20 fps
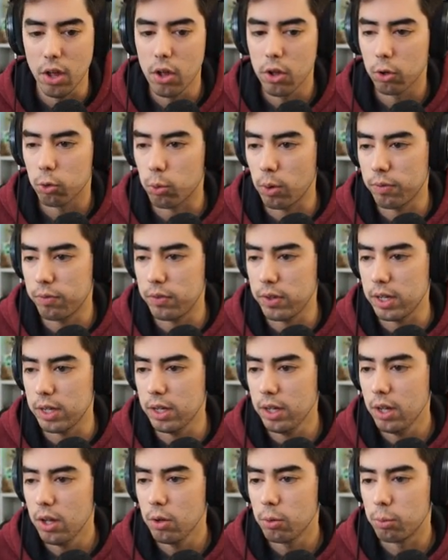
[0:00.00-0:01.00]
Griffey,
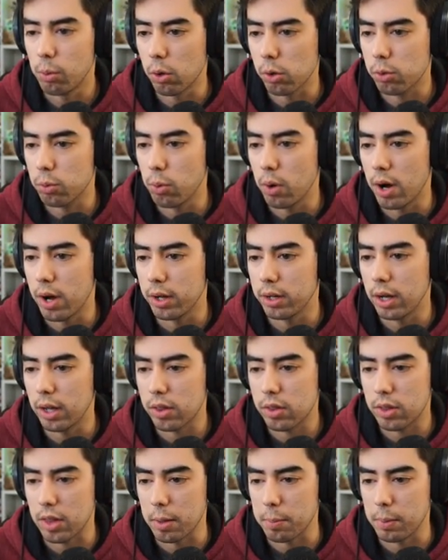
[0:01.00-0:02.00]
Roquan,
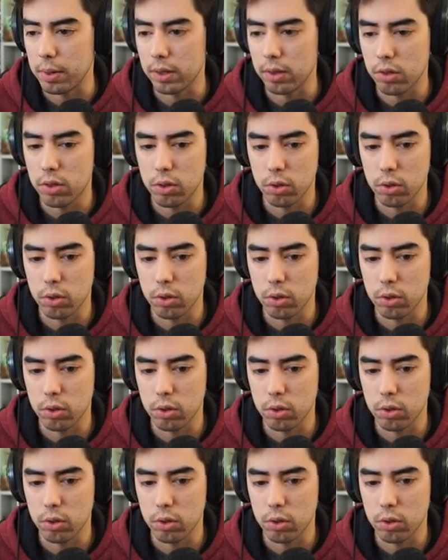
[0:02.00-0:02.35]
Simmons,